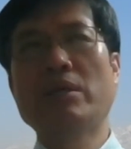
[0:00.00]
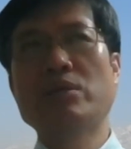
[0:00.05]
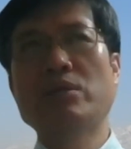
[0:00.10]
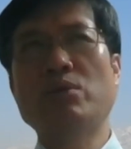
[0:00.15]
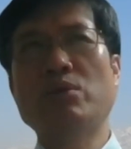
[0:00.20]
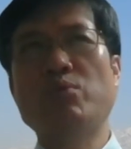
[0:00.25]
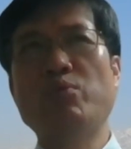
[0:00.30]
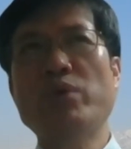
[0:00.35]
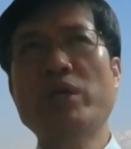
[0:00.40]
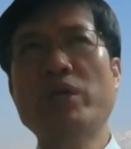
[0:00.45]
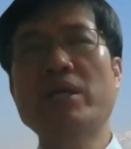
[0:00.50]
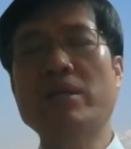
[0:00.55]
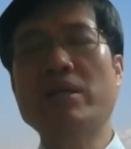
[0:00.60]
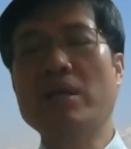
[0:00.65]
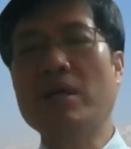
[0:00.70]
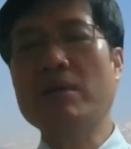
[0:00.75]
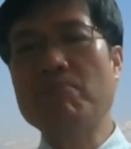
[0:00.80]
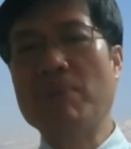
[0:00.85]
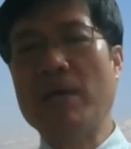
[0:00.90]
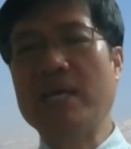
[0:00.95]
So we
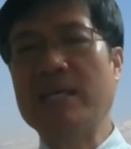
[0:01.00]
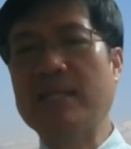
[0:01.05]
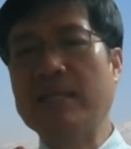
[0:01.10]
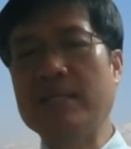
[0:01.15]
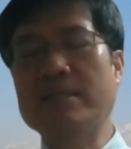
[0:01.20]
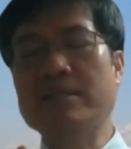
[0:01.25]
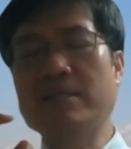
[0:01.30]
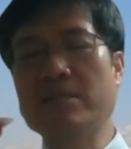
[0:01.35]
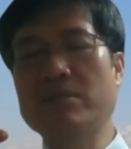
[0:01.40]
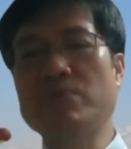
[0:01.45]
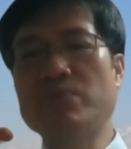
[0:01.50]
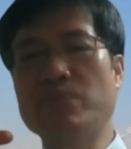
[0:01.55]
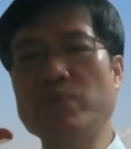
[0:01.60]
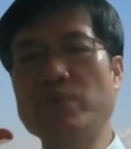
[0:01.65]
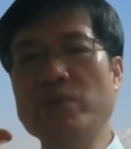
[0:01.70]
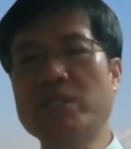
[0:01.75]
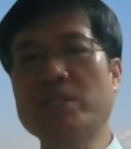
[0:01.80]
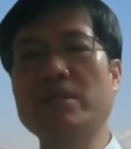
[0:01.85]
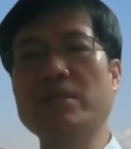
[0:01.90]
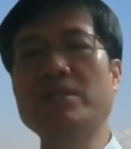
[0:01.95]
cannot make this
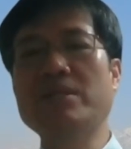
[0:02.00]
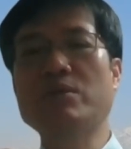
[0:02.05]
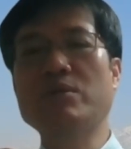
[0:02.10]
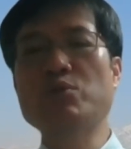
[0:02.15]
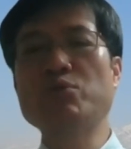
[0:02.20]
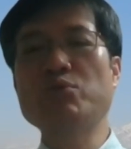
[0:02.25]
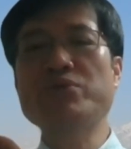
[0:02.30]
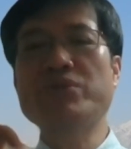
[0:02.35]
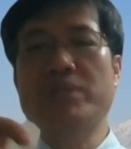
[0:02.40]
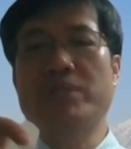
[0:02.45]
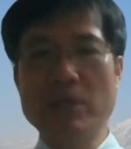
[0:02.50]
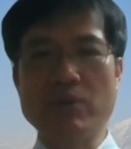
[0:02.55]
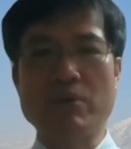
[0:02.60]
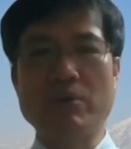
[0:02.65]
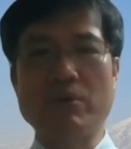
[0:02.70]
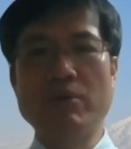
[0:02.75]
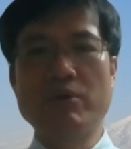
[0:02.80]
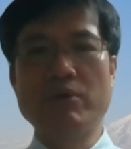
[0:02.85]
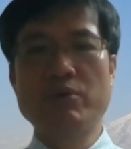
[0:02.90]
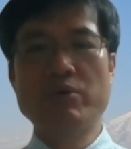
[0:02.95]
risk to
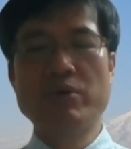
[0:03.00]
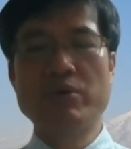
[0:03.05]
zero.